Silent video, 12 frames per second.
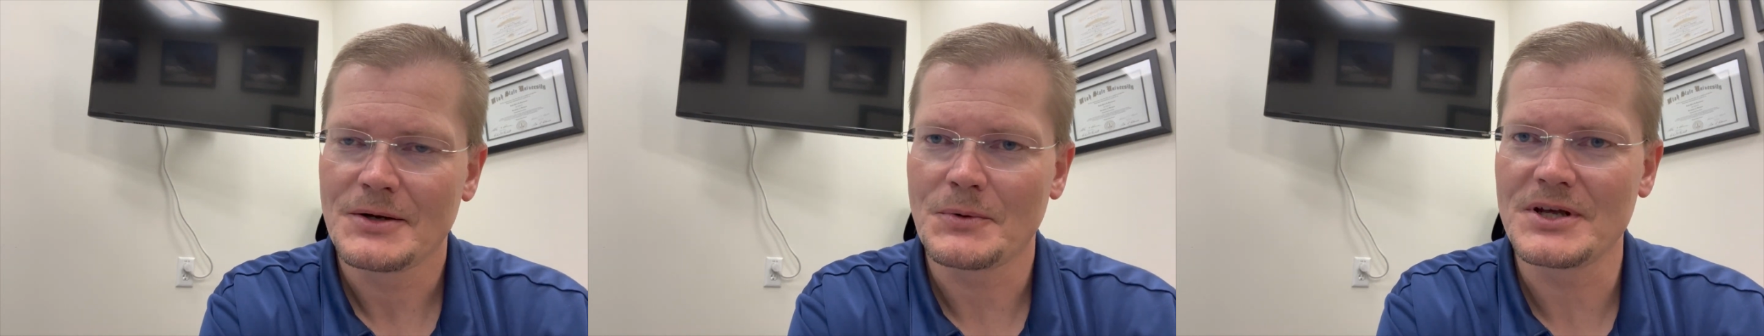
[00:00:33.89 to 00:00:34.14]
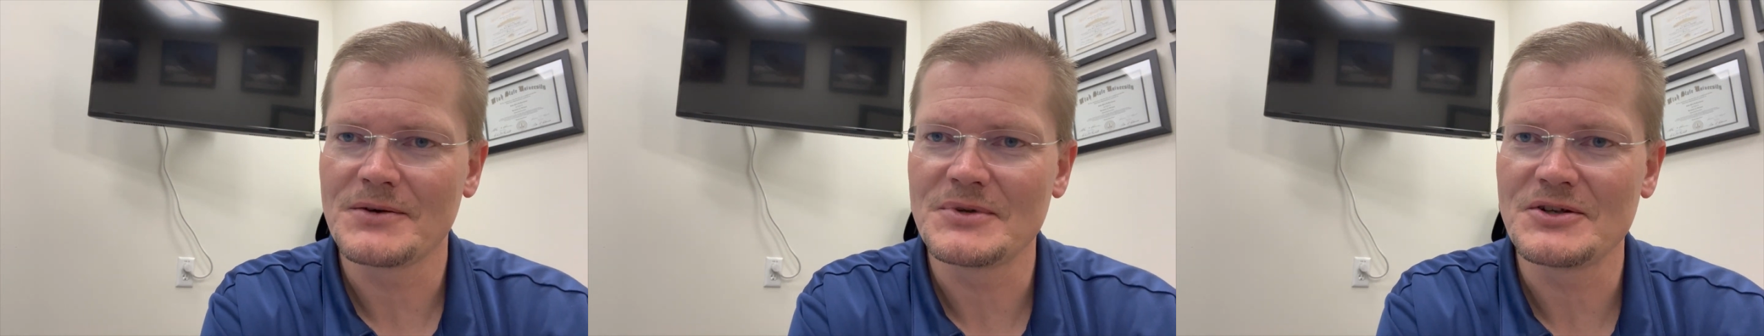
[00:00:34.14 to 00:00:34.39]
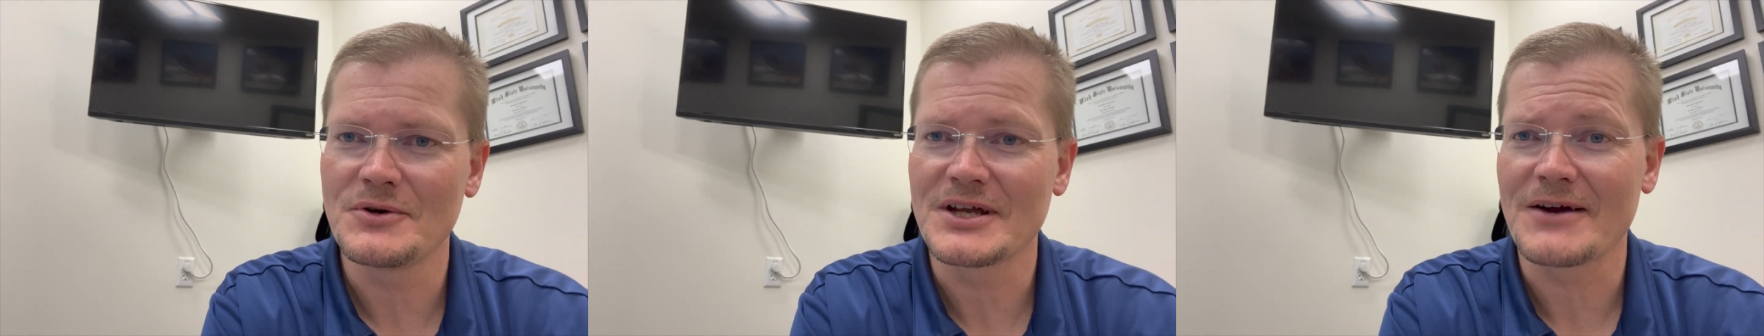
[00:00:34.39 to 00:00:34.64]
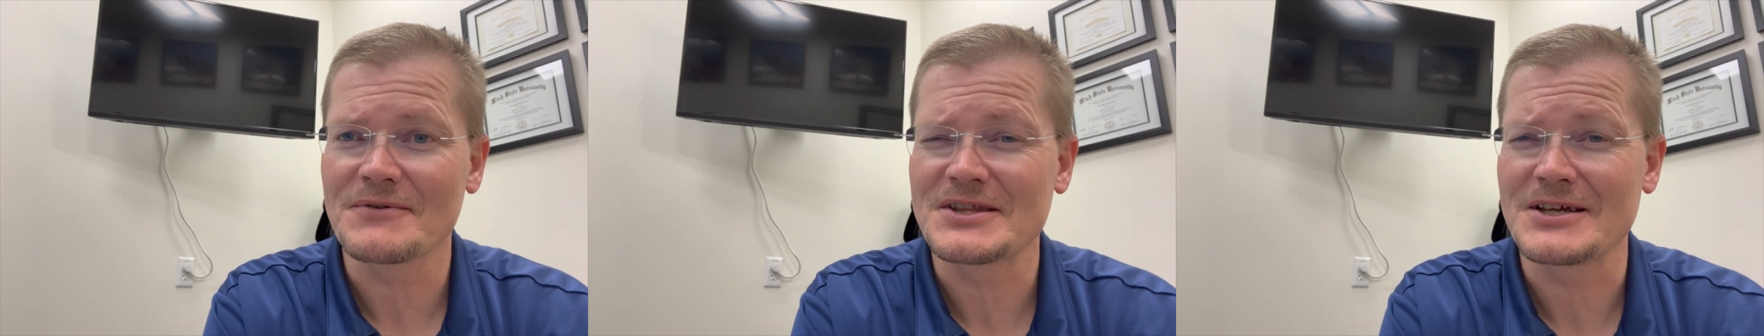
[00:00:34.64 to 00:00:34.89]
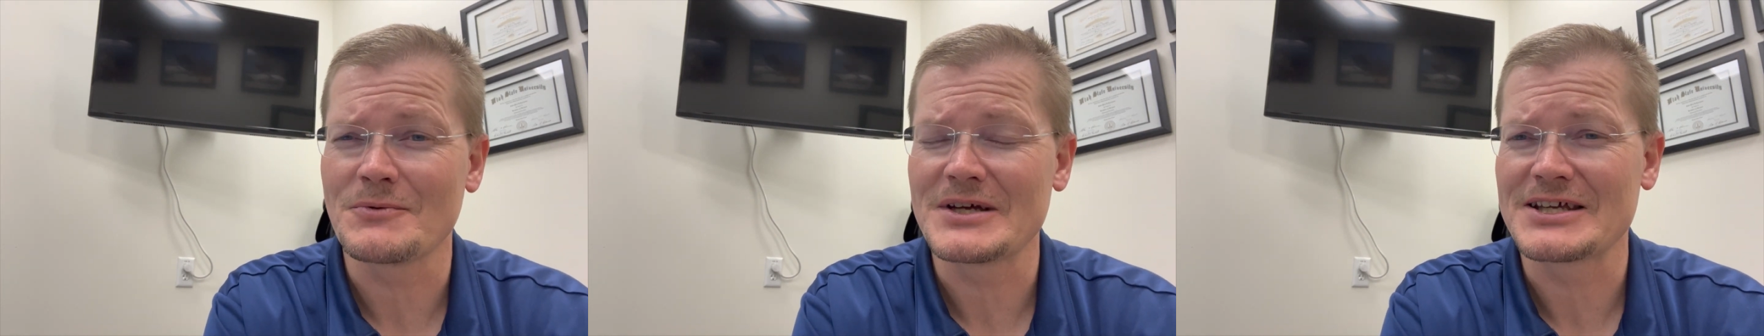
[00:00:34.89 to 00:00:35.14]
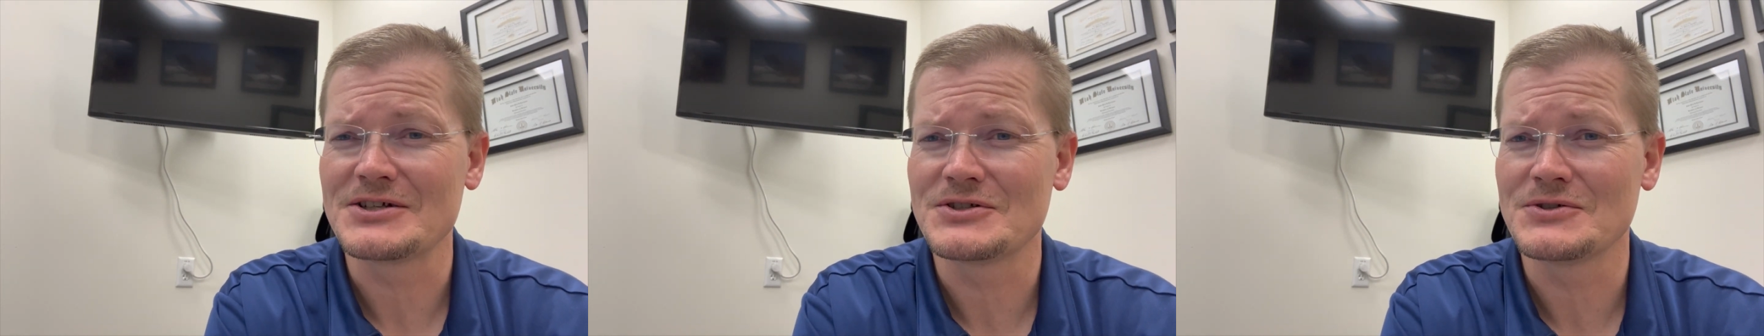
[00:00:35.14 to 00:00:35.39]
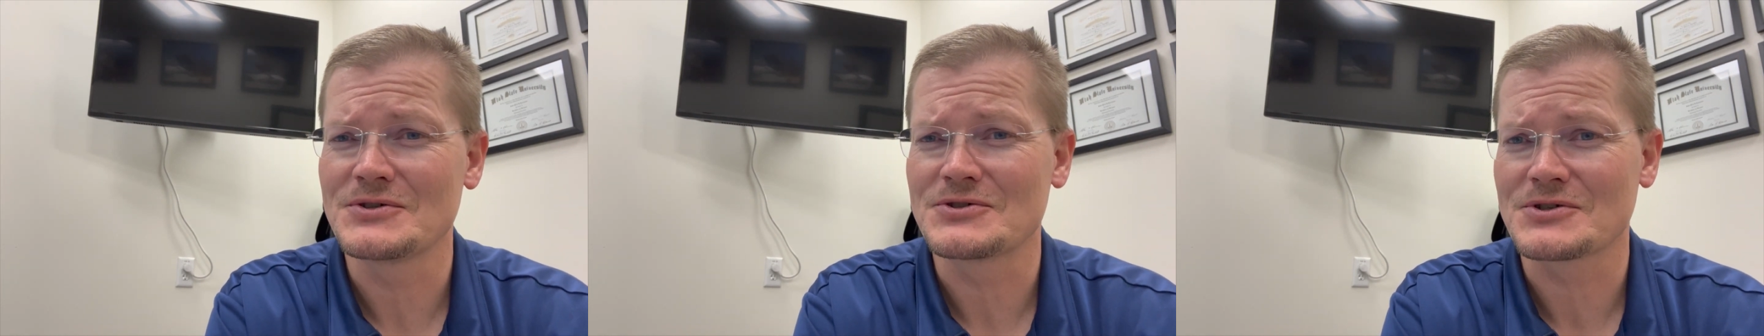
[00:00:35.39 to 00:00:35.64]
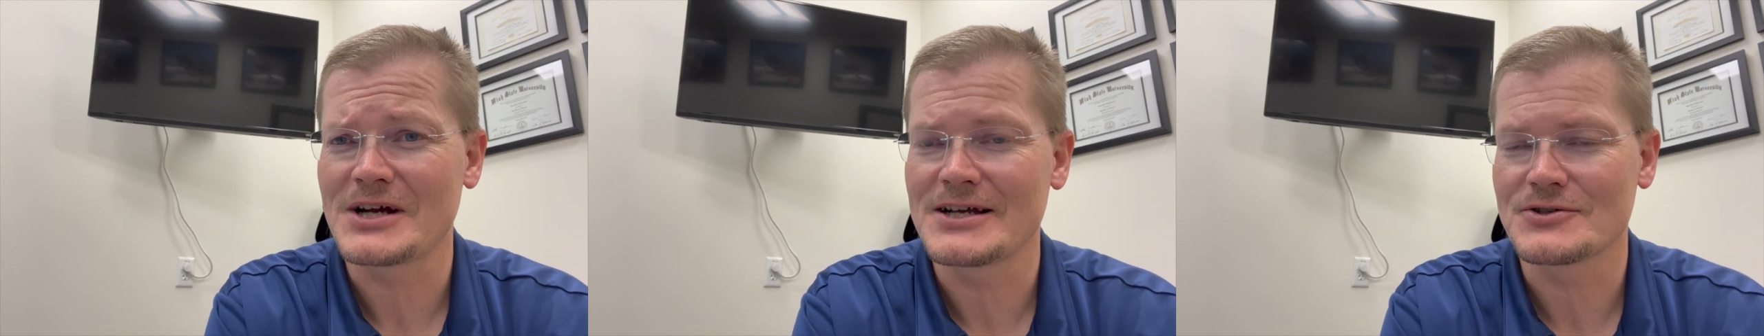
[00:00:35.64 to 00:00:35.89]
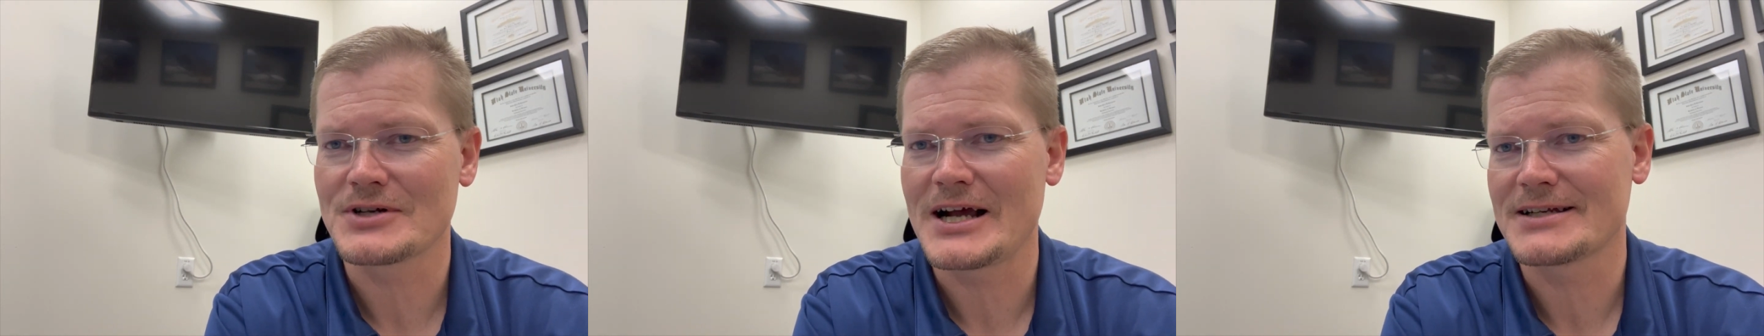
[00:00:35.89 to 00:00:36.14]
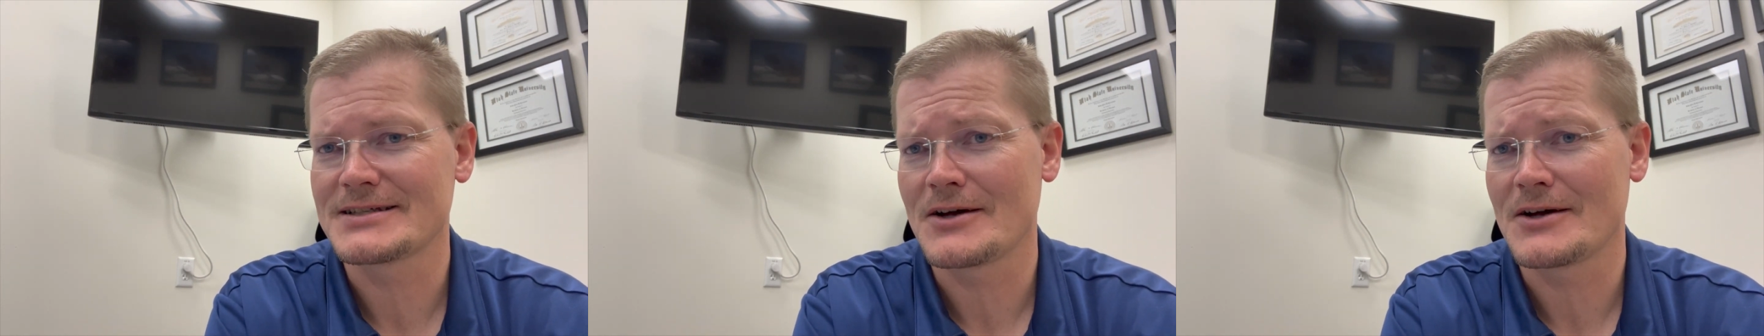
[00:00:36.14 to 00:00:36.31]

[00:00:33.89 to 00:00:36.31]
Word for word: We have been doing everything we can do to try and track